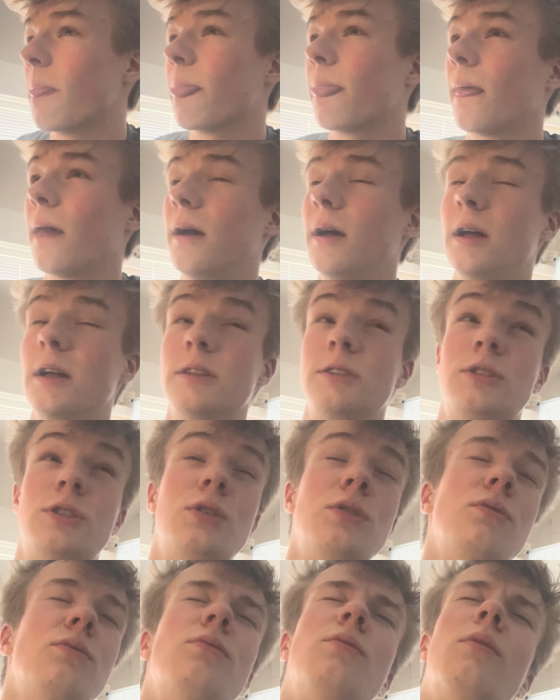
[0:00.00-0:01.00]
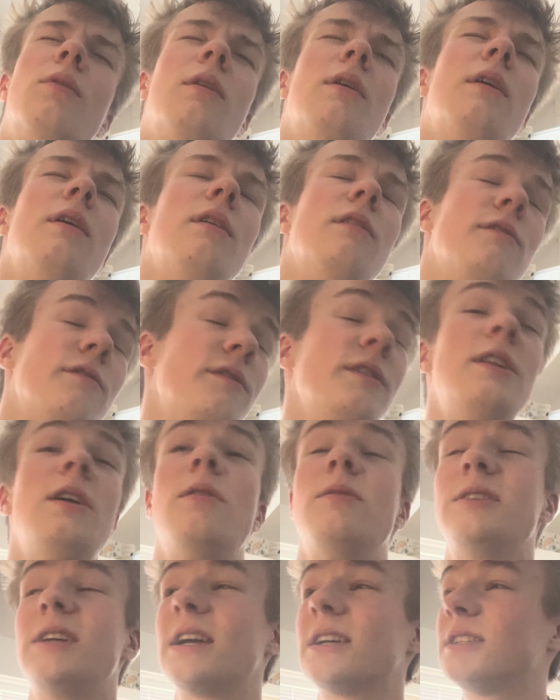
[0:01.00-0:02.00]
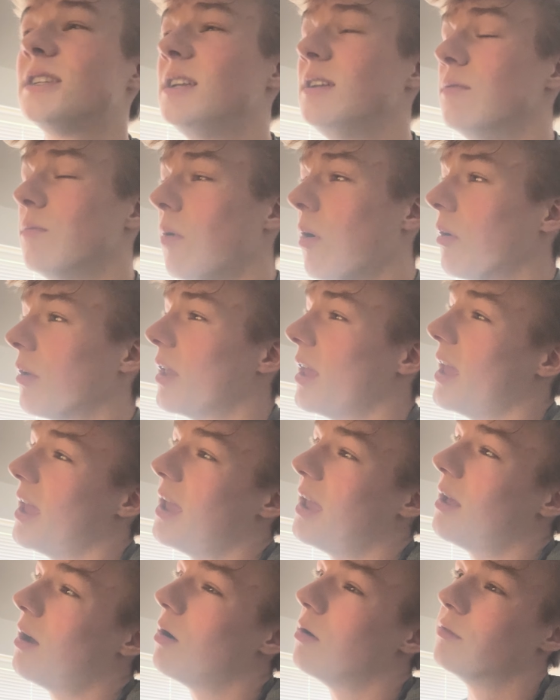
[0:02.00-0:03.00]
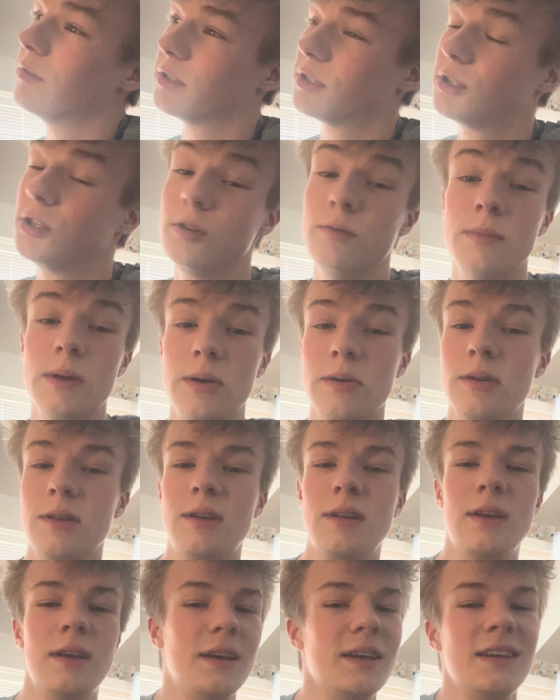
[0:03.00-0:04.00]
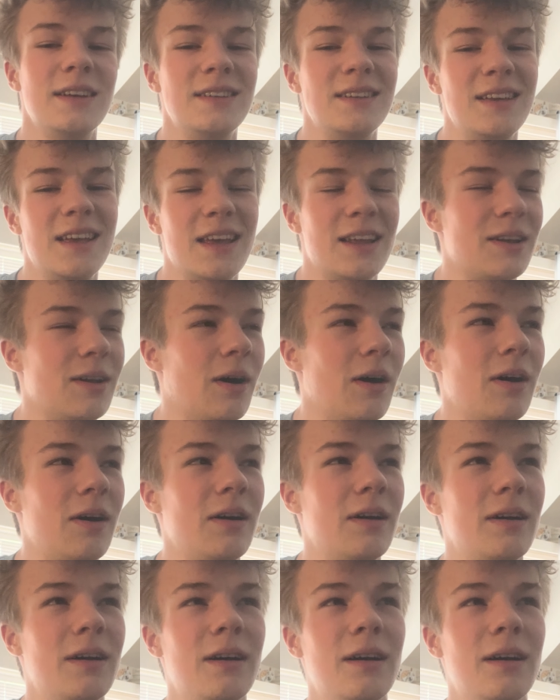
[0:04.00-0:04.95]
2 videos, actually. One hit over 2 million. It got